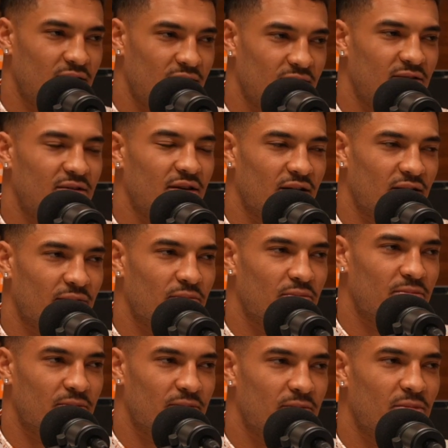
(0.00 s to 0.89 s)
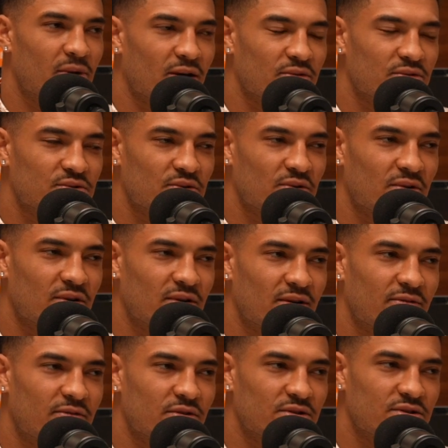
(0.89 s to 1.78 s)
you take Michael
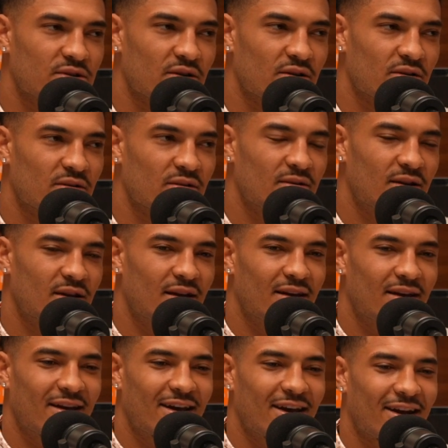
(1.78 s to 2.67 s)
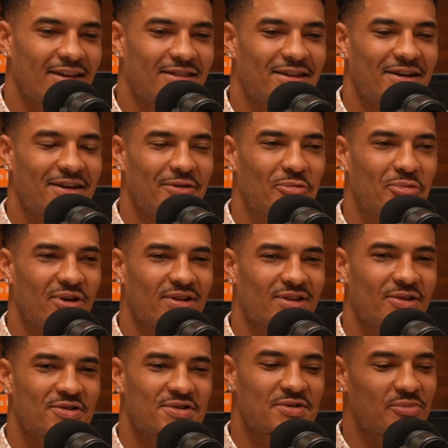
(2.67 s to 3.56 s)
Jordan for sure. And I think
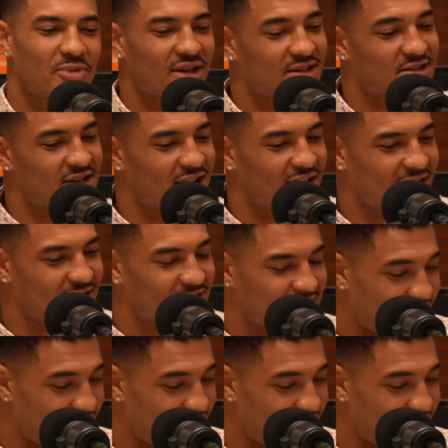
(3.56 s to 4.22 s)
there's a big change.